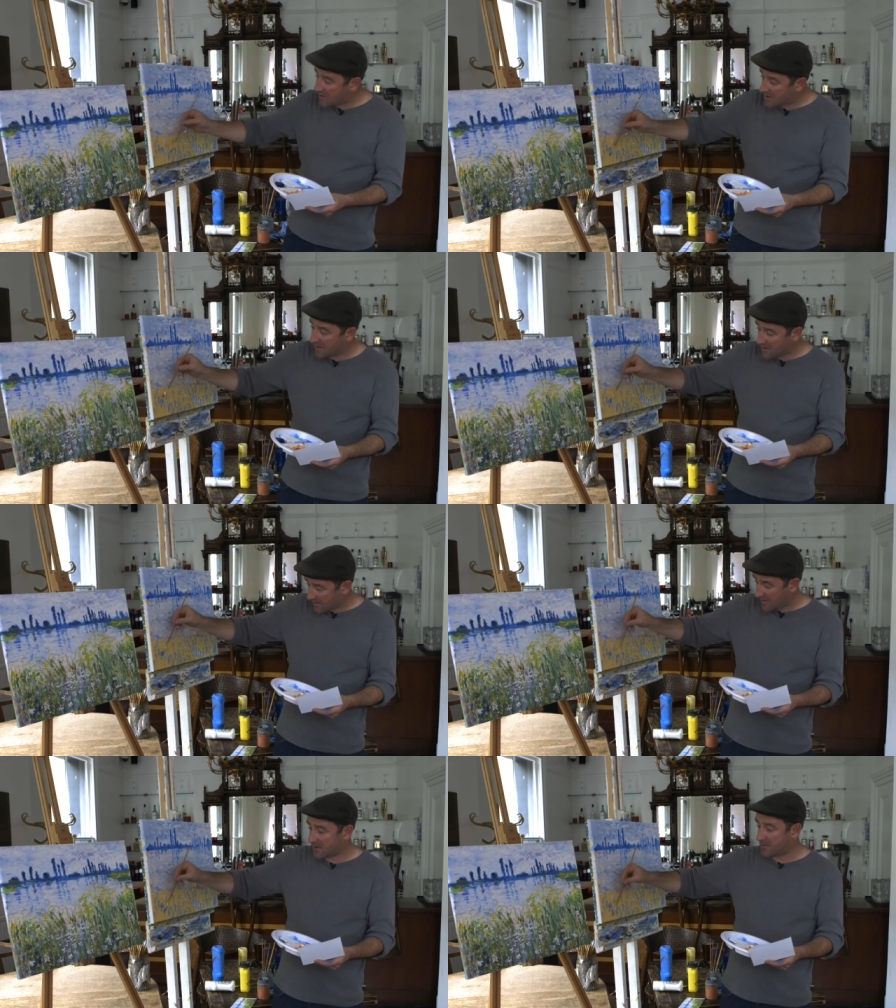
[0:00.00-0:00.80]
there
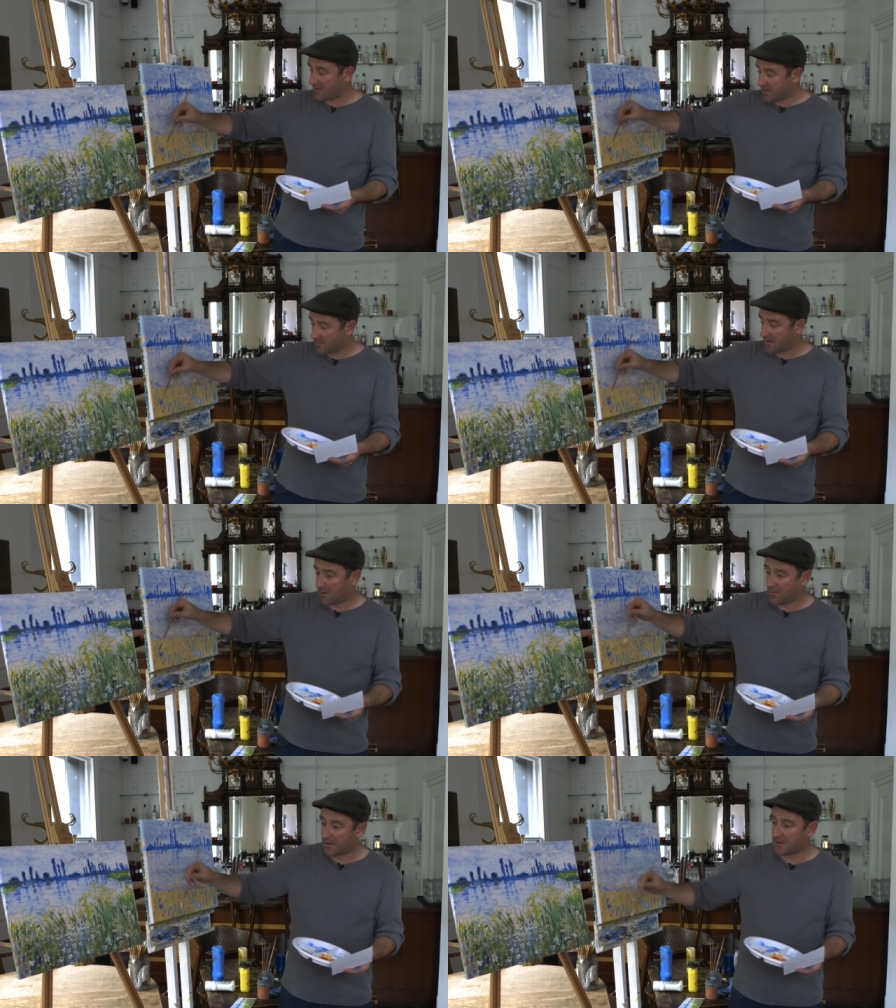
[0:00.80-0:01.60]
just needs to be some
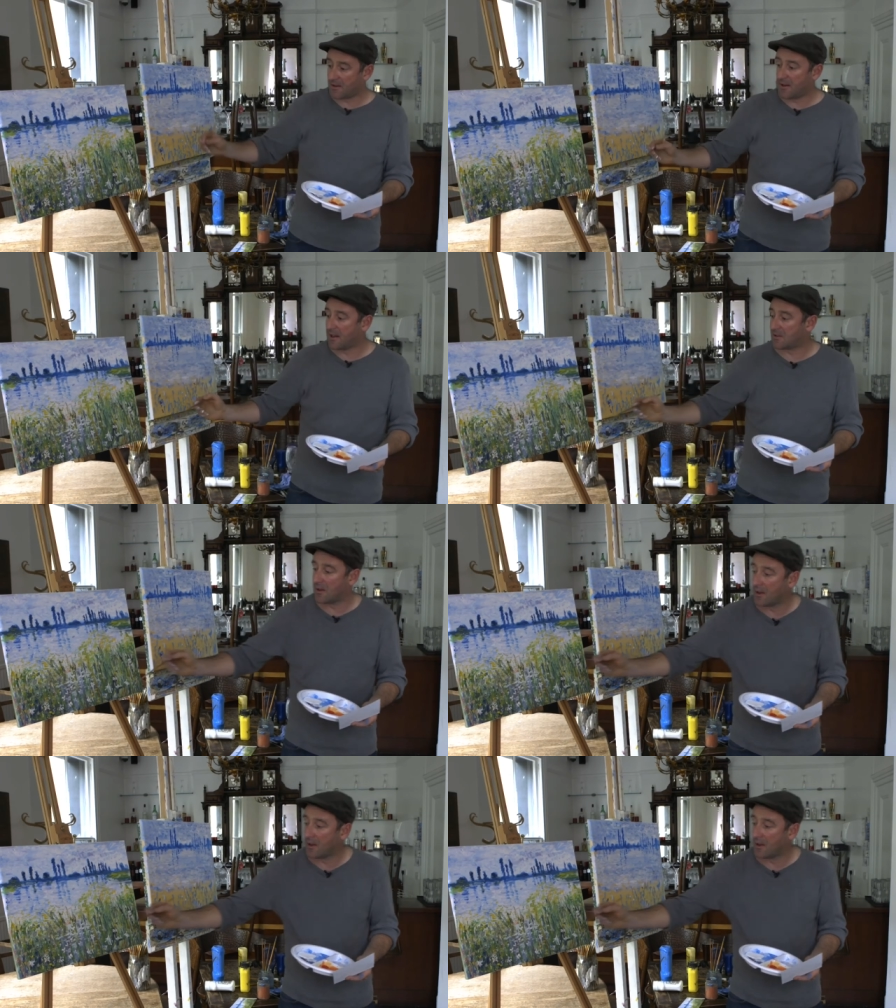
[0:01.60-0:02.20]
dark blue down here. So